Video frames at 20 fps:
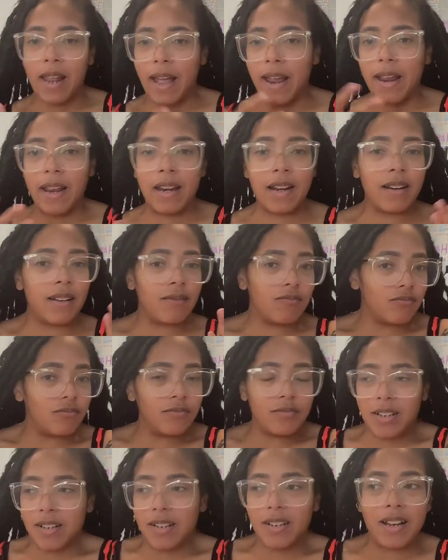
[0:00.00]
like,
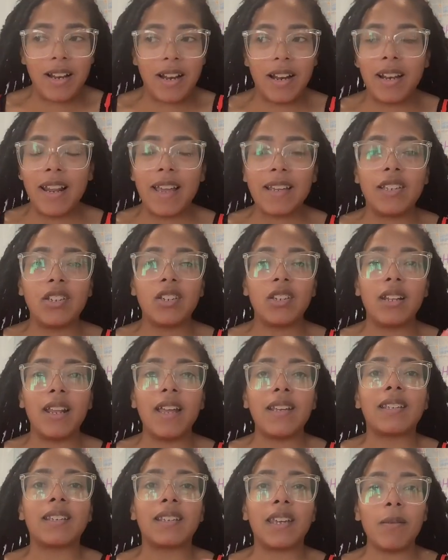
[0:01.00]
let's
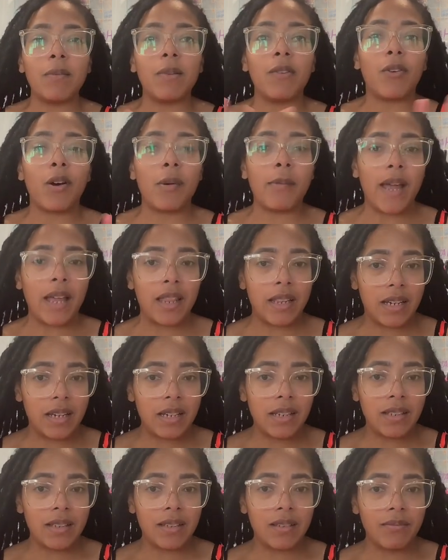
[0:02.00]
let's skip the
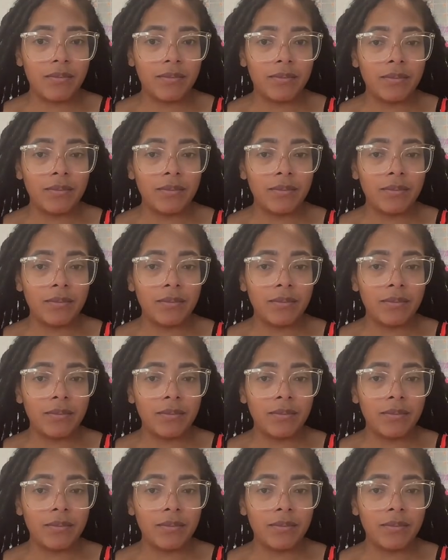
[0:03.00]
formalities.